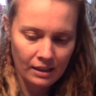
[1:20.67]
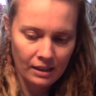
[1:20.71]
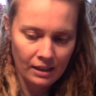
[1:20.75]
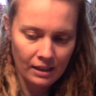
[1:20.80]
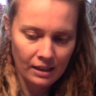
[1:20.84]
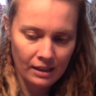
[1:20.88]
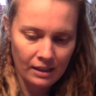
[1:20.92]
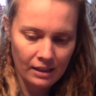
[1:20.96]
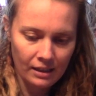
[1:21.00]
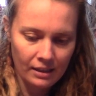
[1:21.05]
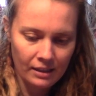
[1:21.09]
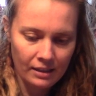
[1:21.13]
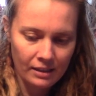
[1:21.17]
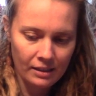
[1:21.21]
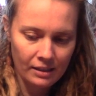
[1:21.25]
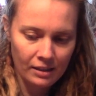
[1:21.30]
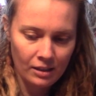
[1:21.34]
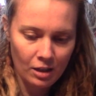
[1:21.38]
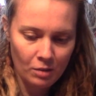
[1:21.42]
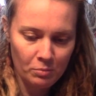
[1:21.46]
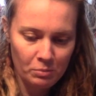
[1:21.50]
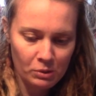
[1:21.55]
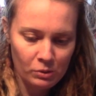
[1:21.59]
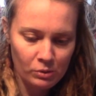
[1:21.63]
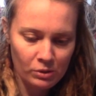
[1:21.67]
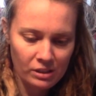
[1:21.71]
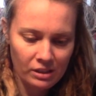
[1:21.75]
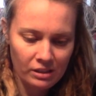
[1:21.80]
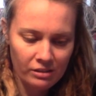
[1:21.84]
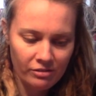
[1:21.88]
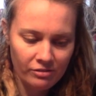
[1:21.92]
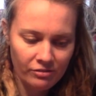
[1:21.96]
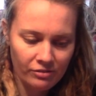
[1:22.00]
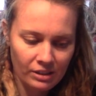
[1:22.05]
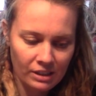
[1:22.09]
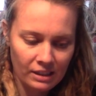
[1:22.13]
uh,
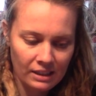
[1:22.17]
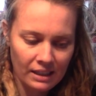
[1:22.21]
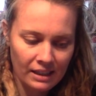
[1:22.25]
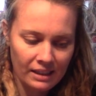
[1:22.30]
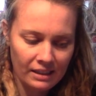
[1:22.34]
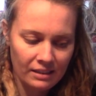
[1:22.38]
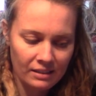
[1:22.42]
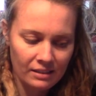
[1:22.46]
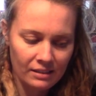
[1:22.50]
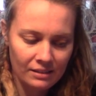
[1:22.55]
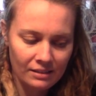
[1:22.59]
abusive and that